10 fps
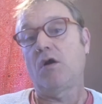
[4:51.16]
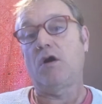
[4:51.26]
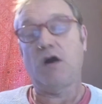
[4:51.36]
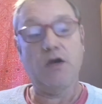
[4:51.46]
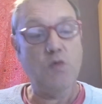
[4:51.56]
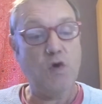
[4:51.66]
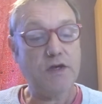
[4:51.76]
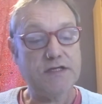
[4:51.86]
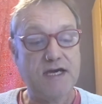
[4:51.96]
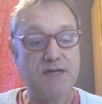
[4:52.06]
I
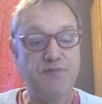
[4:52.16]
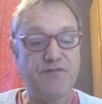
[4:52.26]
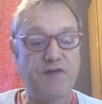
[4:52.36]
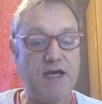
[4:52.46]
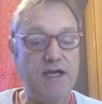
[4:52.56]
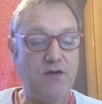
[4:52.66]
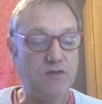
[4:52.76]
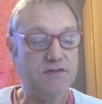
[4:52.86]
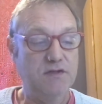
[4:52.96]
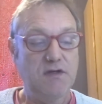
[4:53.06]
worked hard but
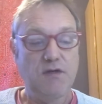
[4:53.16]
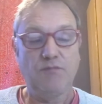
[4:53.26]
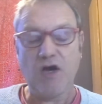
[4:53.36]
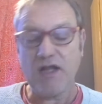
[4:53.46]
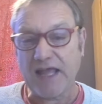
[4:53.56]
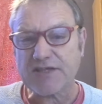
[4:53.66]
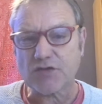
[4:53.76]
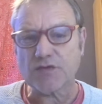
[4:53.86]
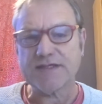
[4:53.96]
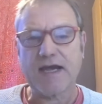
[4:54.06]
failed. My
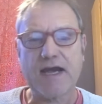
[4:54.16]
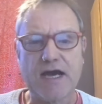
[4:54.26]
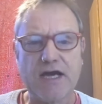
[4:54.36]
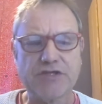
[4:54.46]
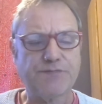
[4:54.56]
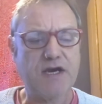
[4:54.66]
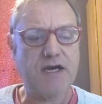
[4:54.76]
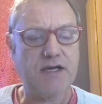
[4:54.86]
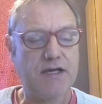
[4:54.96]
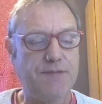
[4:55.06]
lecturer's a harsh
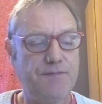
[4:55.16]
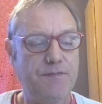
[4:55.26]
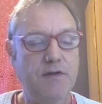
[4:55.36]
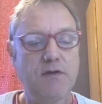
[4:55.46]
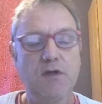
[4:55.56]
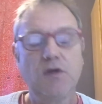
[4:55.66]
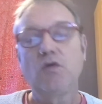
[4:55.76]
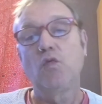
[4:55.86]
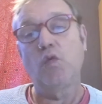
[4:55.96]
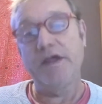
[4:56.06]
marker.
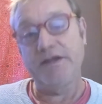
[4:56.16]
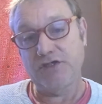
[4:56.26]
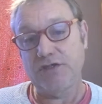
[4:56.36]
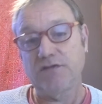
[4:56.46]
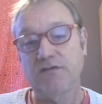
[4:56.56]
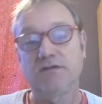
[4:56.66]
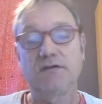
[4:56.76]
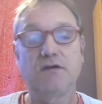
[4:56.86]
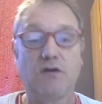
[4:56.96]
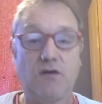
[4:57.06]
Which
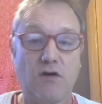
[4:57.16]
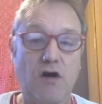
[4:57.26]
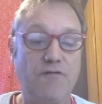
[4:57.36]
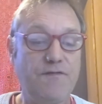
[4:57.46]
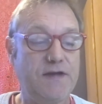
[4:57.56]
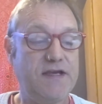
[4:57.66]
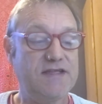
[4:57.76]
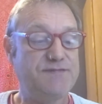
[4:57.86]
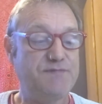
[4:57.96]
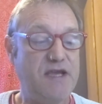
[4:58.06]
often
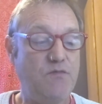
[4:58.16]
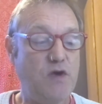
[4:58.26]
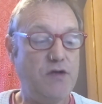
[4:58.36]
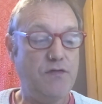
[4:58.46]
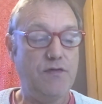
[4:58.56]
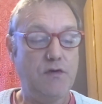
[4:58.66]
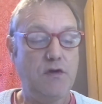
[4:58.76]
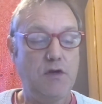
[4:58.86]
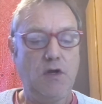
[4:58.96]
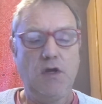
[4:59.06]
gets met with,
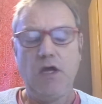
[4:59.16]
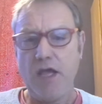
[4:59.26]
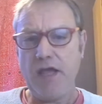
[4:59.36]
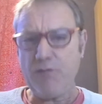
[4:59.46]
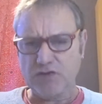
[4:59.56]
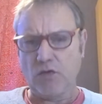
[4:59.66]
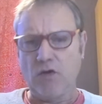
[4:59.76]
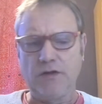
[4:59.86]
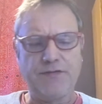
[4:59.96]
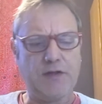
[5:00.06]
it was
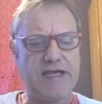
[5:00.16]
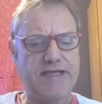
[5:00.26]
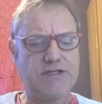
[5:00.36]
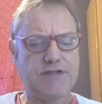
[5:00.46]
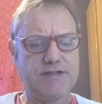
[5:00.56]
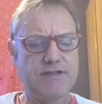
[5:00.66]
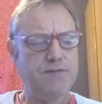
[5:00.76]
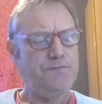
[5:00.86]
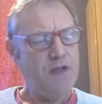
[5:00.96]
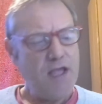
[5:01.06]
all in the lectures.
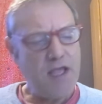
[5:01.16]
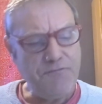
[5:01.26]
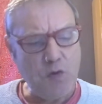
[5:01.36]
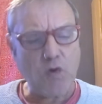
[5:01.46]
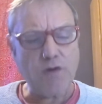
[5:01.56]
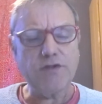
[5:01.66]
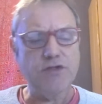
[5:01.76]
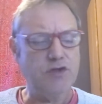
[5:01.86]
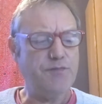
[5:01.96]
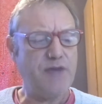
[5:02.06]
If you wanted to
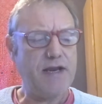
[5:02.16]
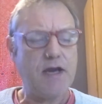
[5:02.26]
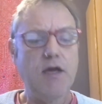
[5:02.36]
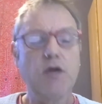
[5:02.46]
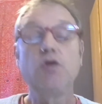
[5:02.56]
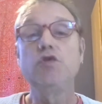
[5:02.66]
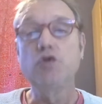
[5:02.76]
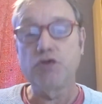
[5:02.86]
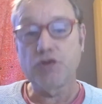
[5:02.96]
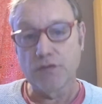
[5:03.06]
do better,
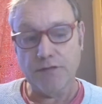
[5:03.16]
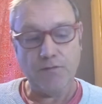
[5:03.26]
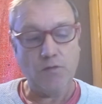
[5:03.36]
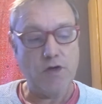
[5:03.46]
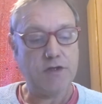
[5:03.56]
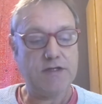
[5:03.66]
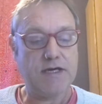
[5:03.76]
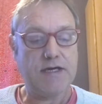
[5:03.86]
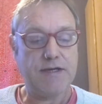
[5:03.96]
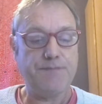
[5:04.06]
you should have worked harder.